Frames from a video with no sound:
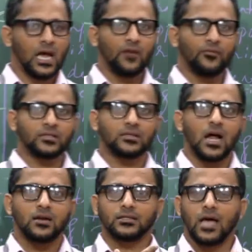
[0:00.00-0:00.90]
if I
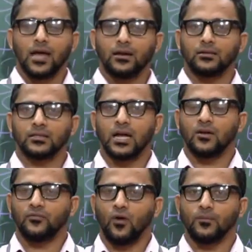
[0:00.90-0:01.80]
start designing this
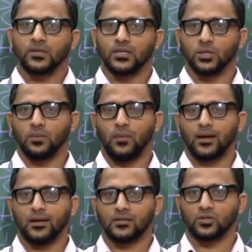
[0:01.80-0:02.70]
kind of compensation
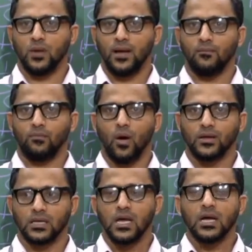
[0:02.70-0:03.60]
package to my
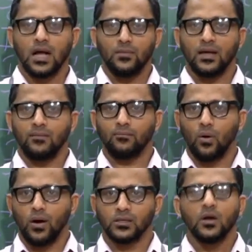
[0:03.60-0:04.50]
employees, coming
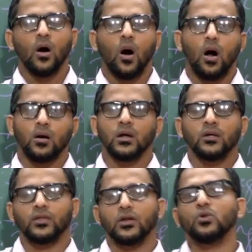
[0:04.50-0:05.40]
employees, or
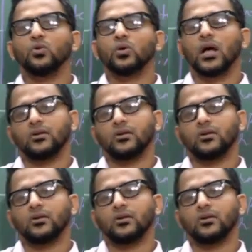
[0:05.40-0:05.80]
the new